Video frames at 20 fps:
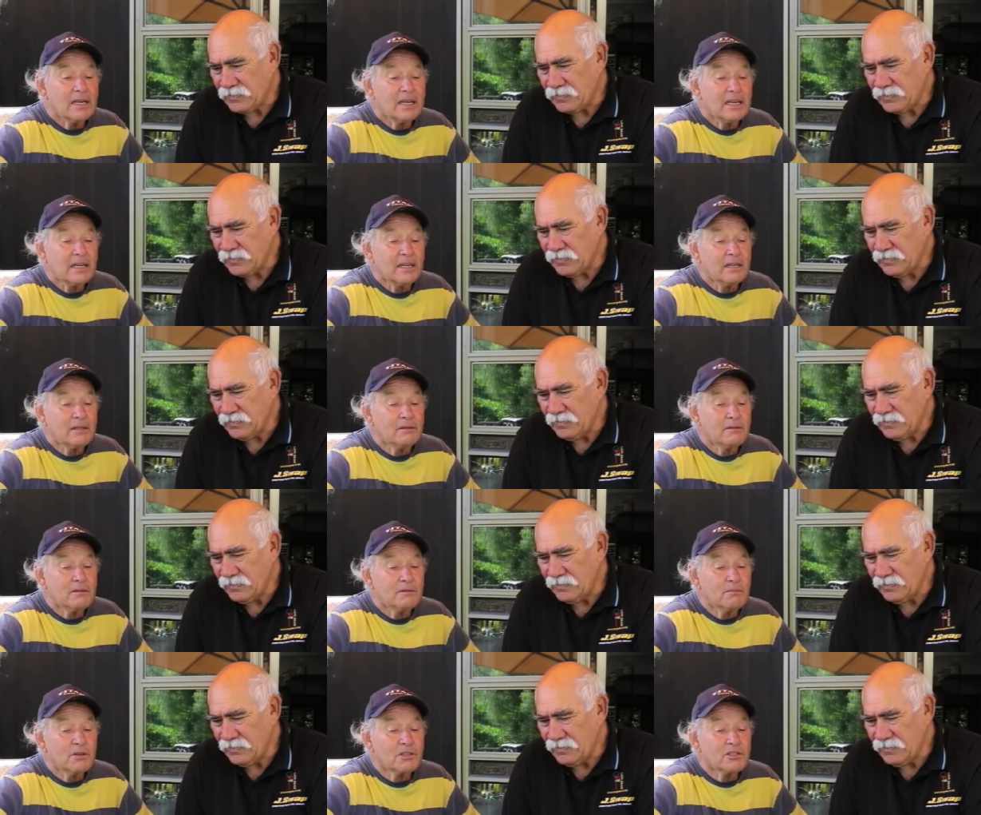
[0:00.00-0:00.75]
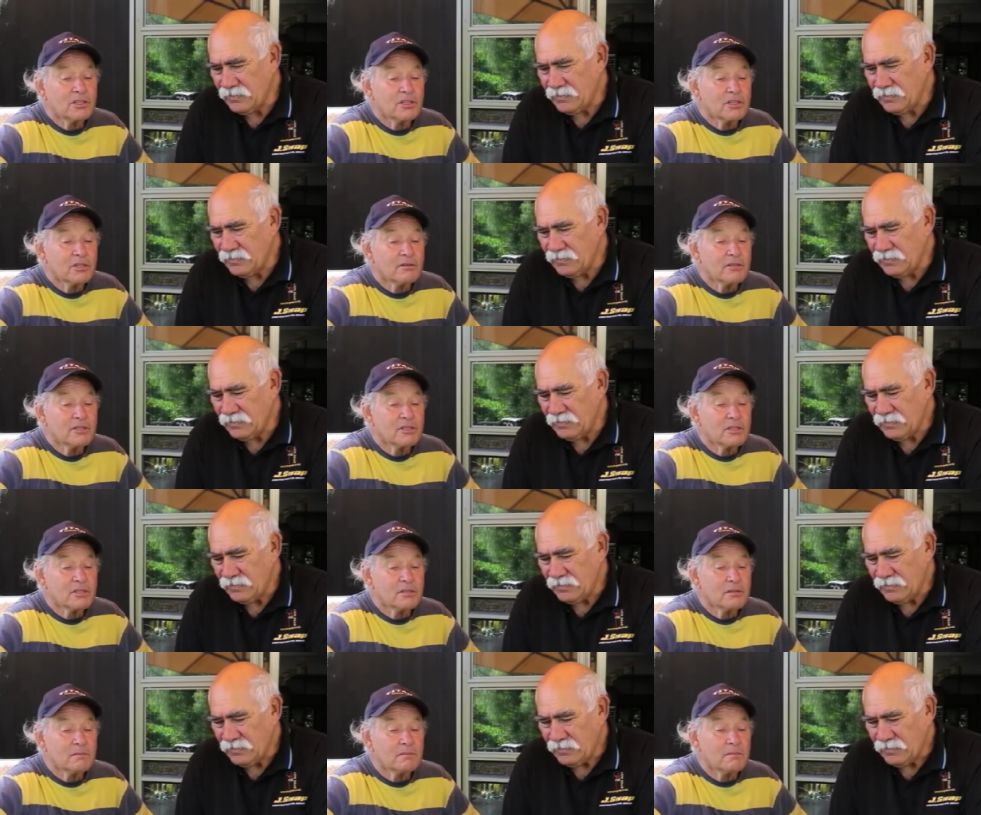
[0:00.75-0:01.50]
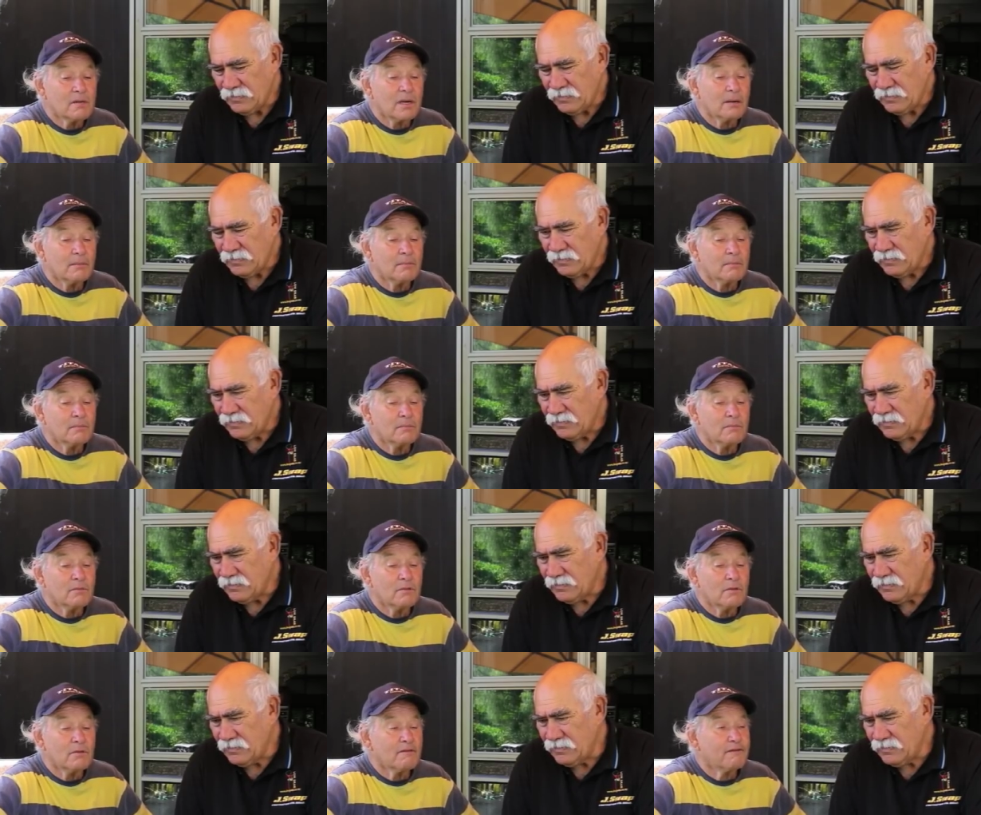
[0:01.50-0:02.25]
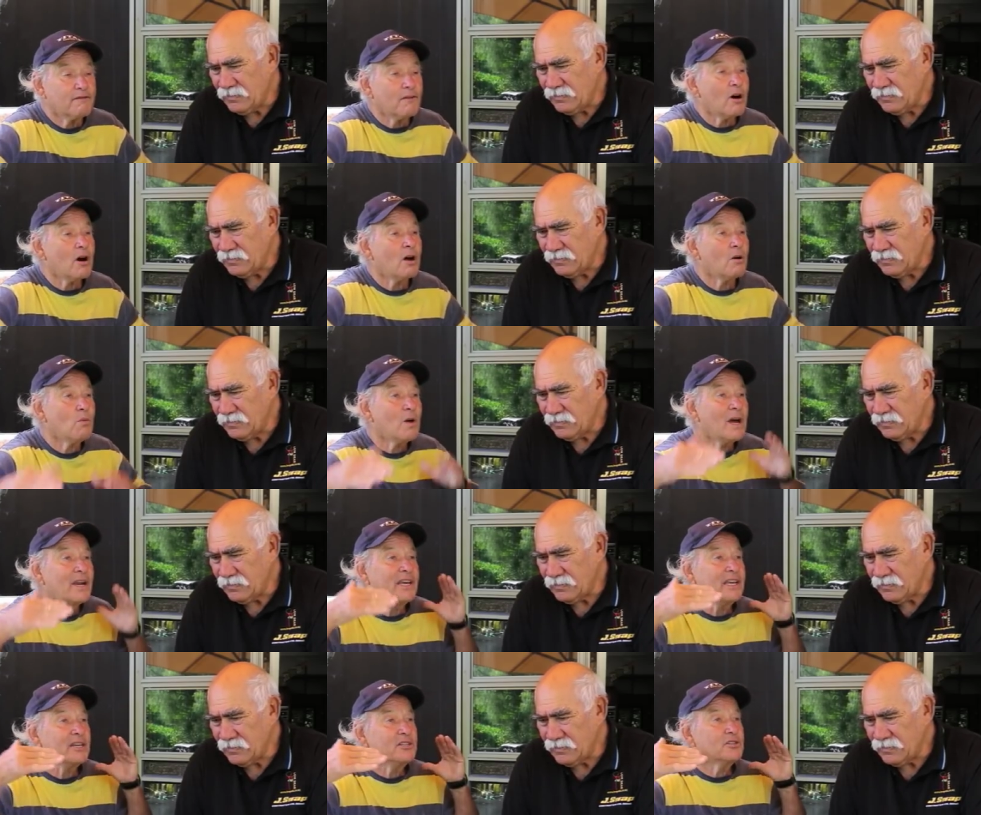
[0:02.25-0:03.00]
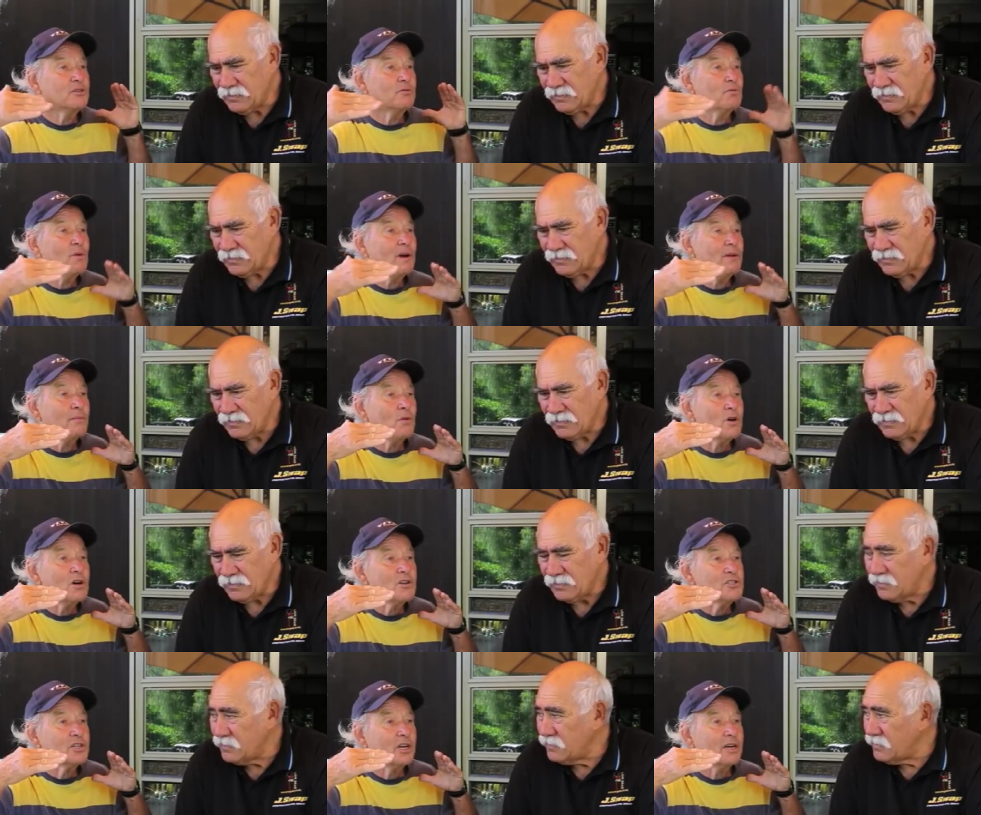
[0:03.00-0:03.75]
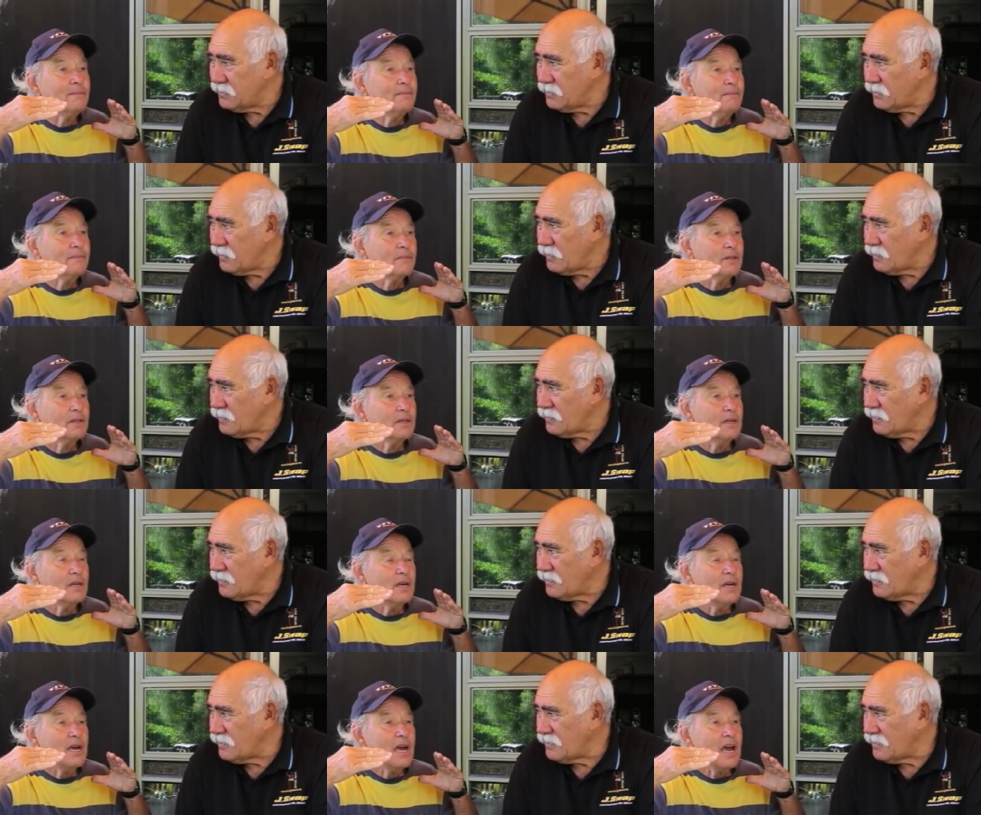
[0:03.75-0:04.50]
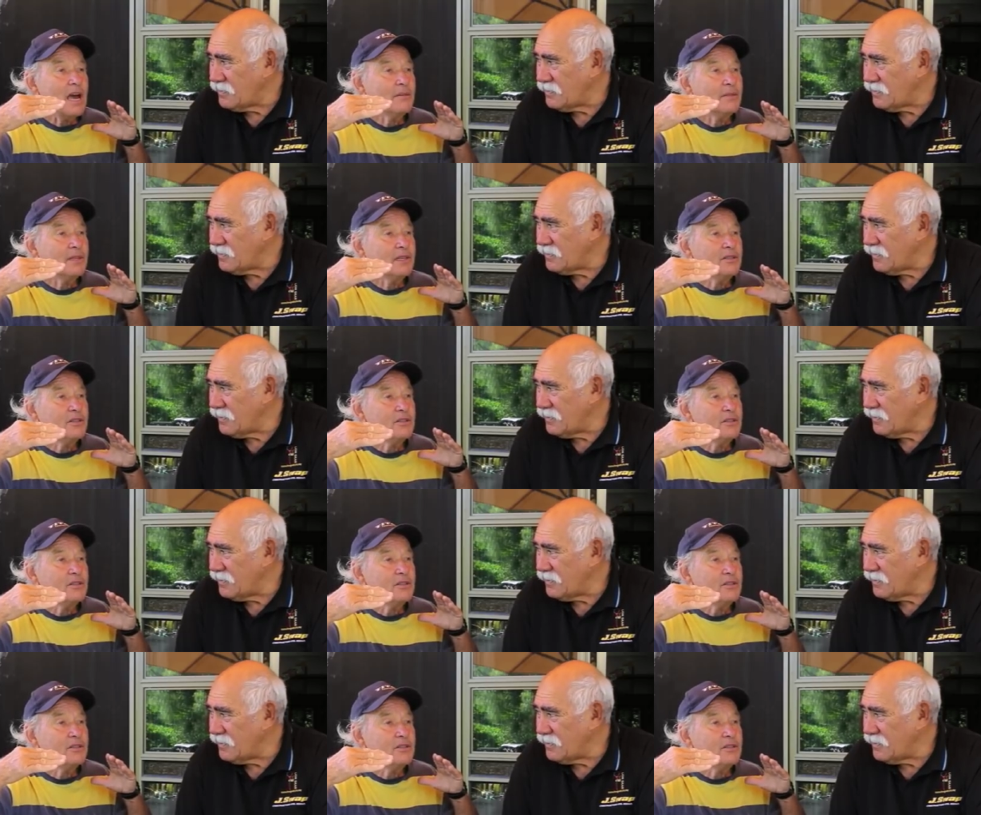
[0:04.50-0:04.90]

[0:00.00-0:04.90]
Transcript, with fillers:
Speaker 1: And what you do is you um, fire one edge of one washer, and then